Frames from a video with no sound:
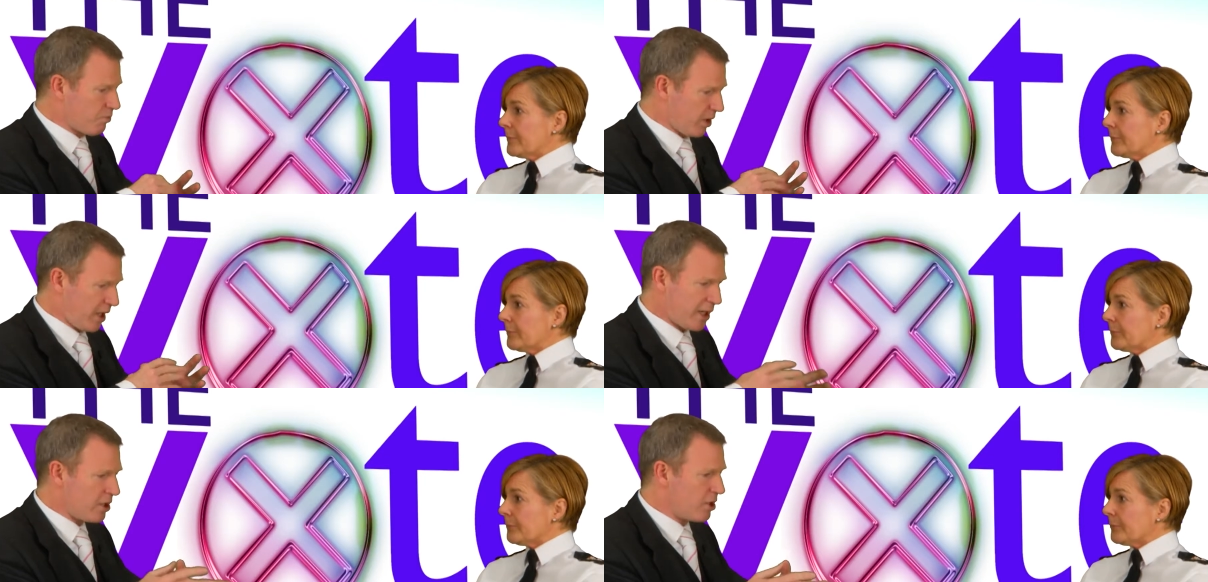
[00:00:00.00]

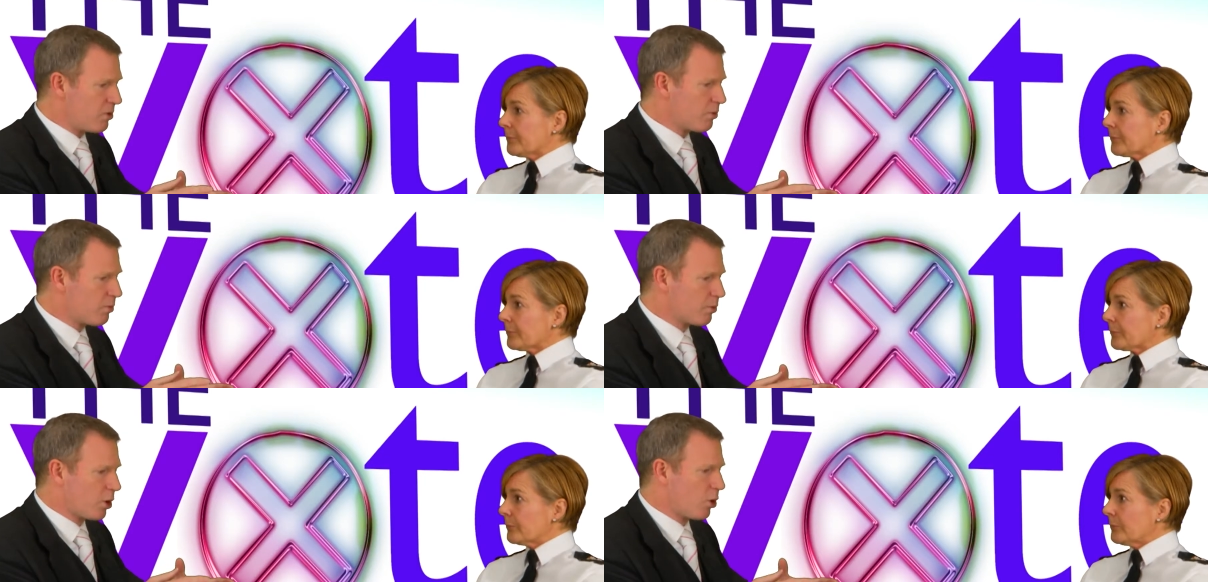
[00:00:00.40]
Speaker 1: can
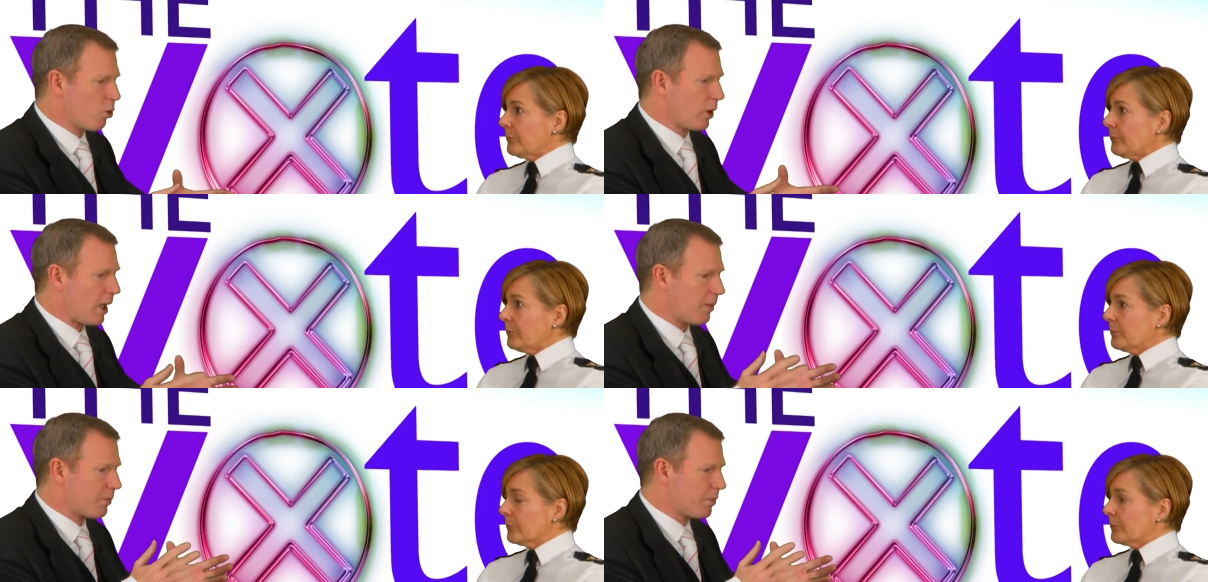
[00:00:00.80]
you
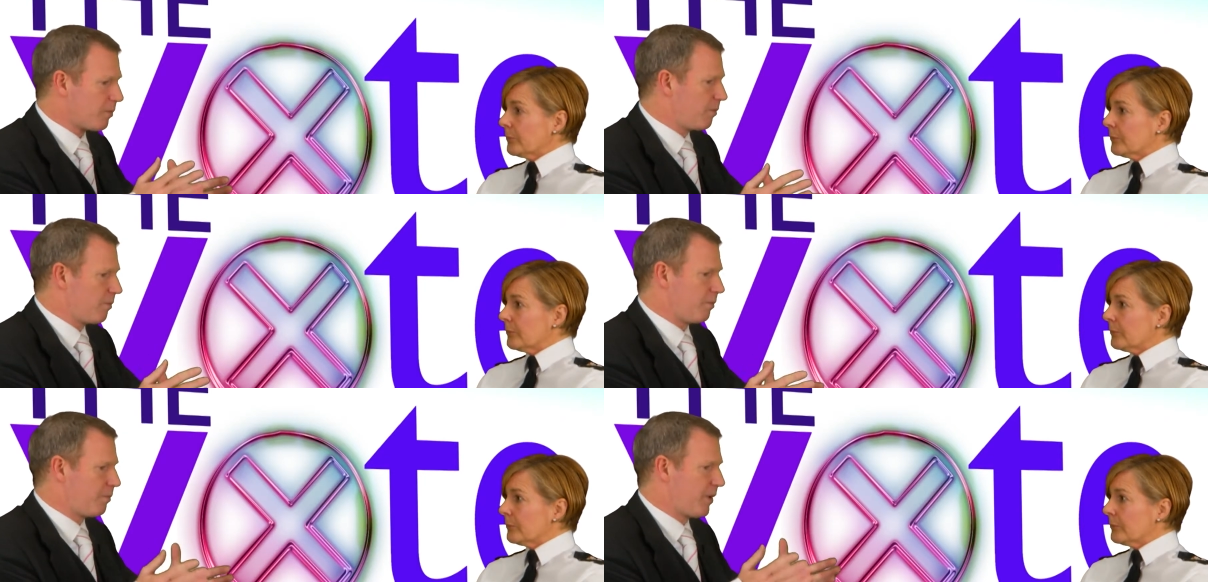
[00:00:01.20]
call up
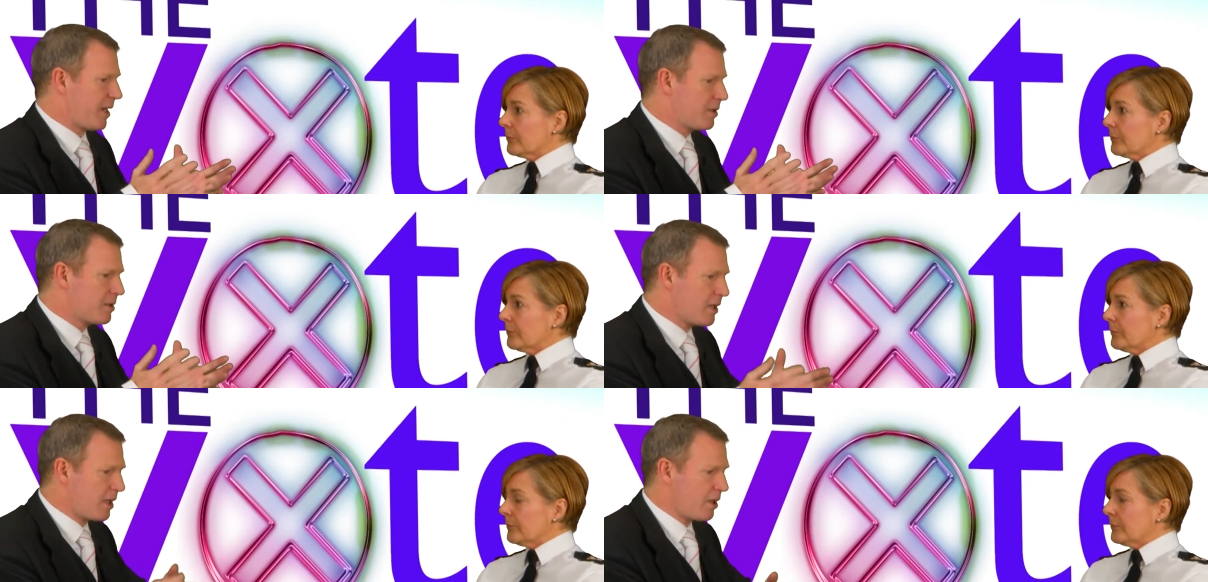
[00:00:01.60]

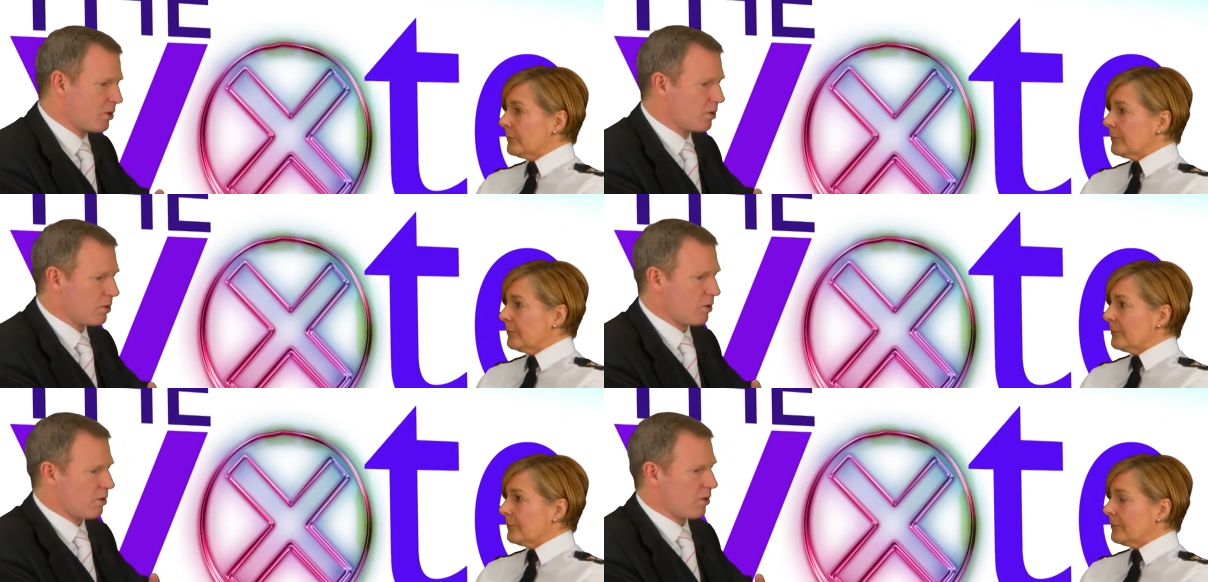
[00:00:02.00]
BT
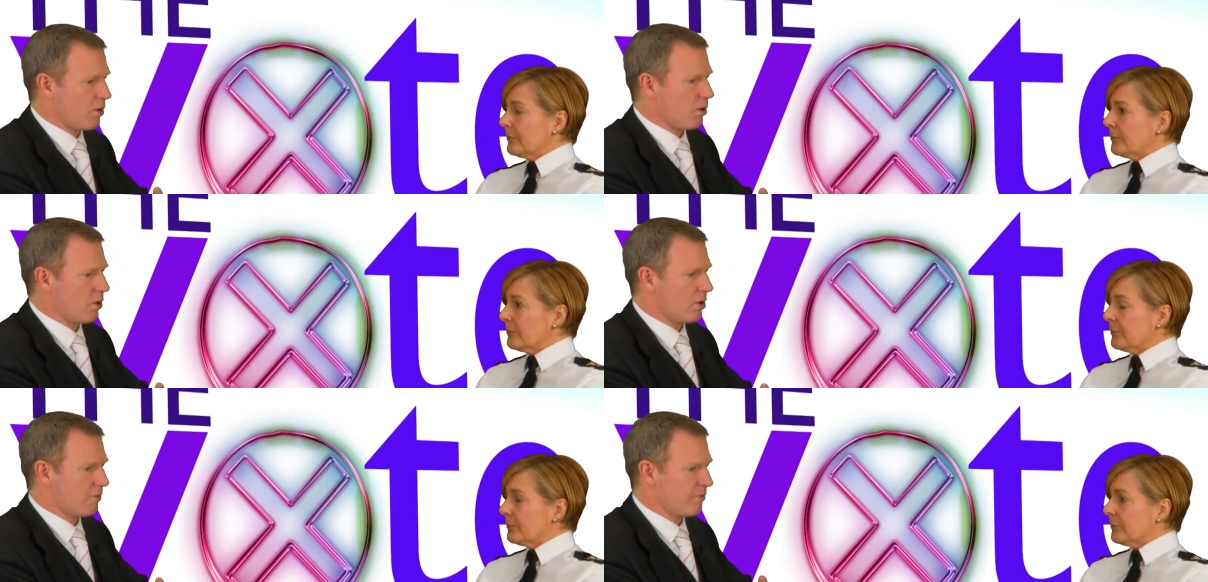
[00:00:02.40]
or,
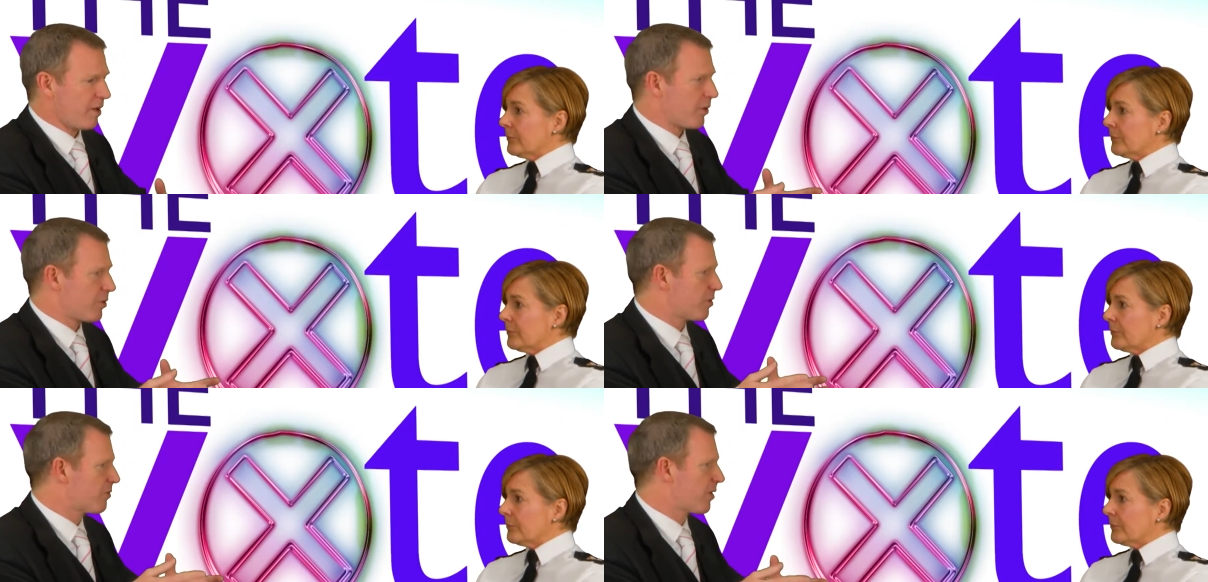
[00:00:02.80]
or
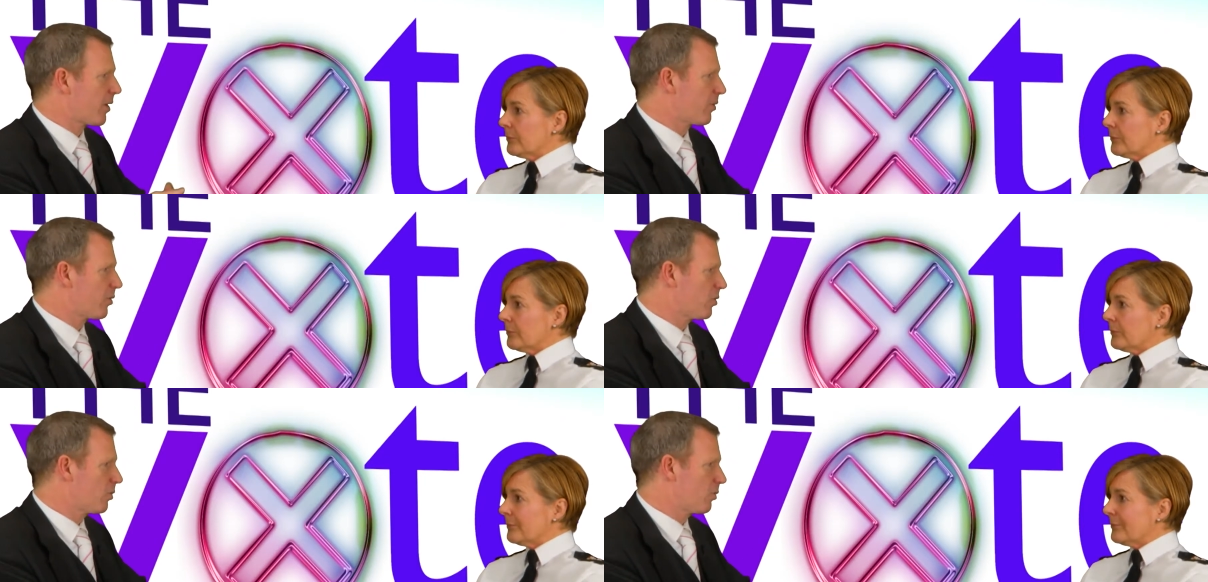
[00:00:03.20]

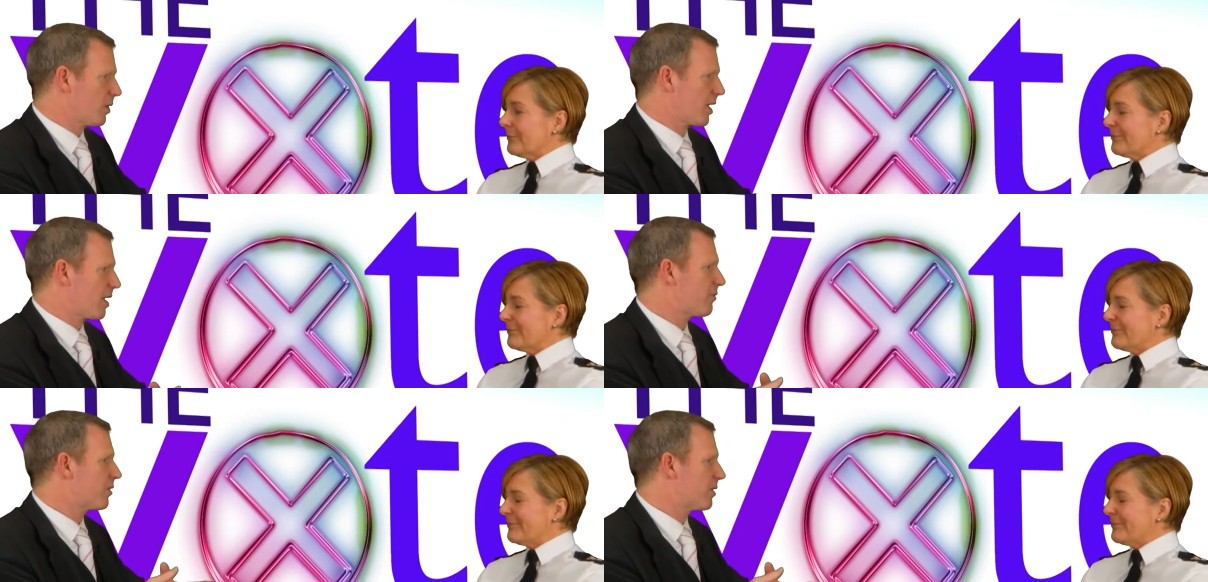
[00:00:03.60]
Vodafone or
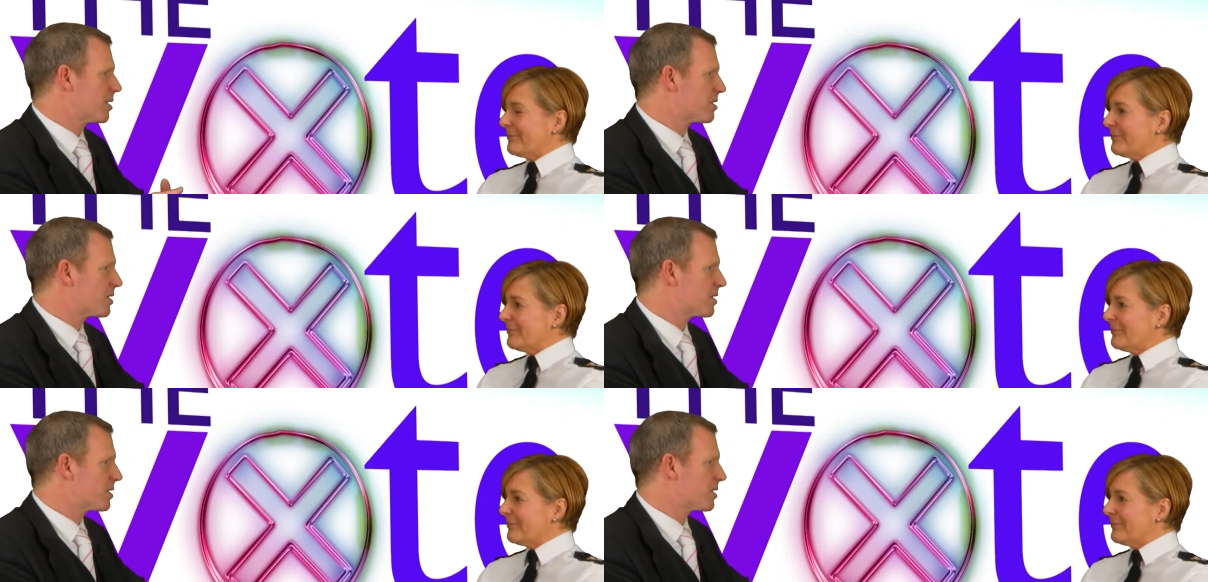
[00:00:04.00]
whatever and